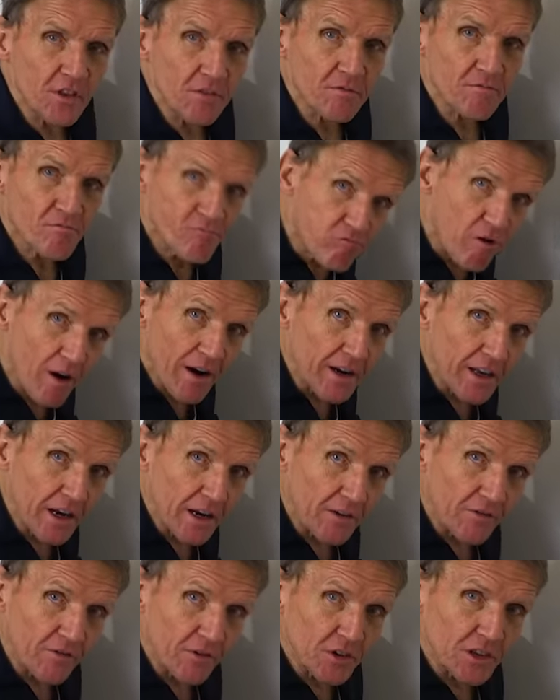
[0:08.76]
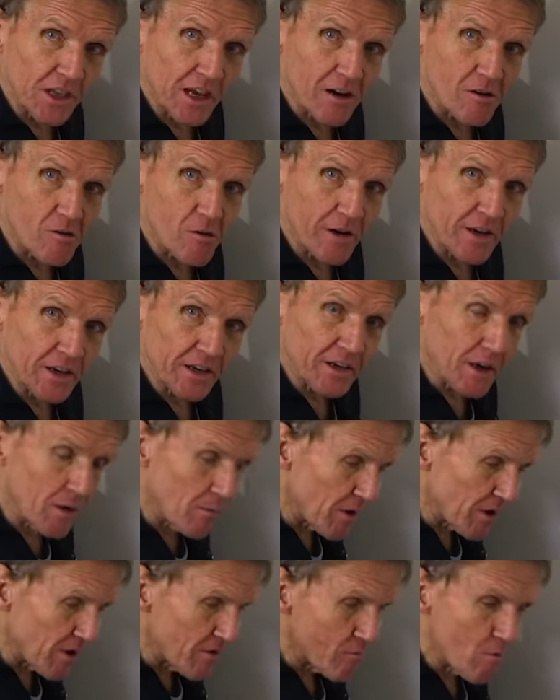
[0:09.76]
the radiator for decorating. Now,
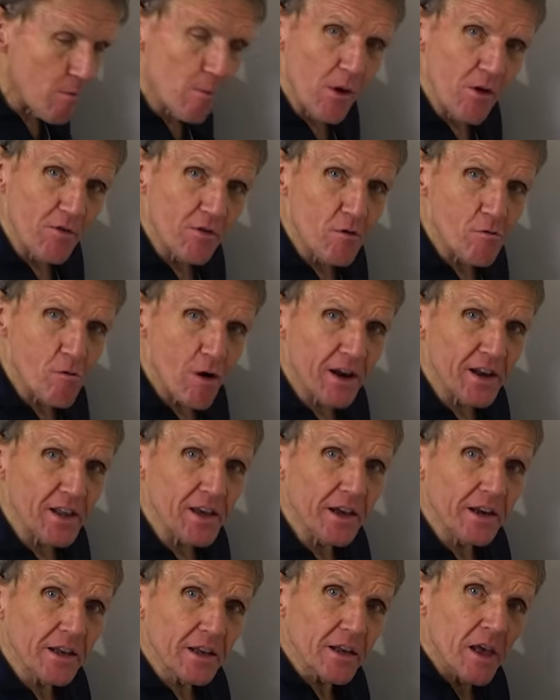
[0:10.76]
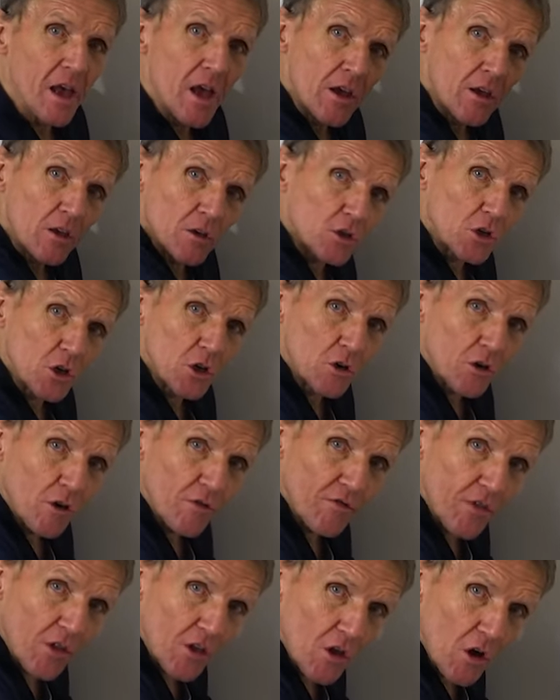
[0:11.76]
when you remove the radiator, you turn
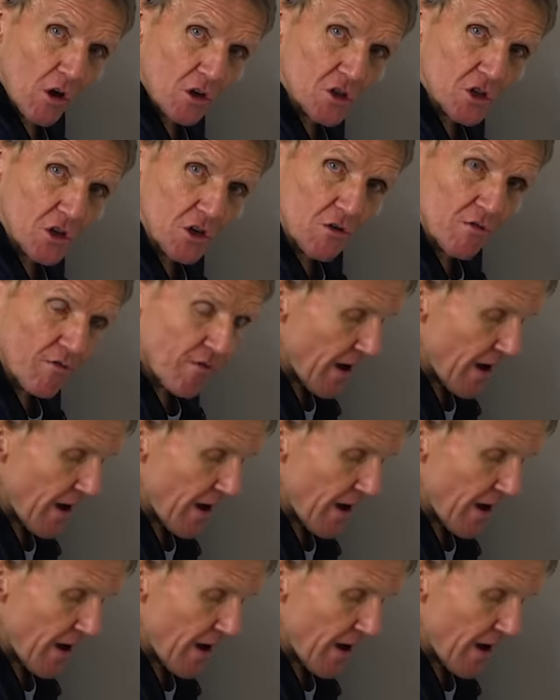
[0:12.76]
off the lock shield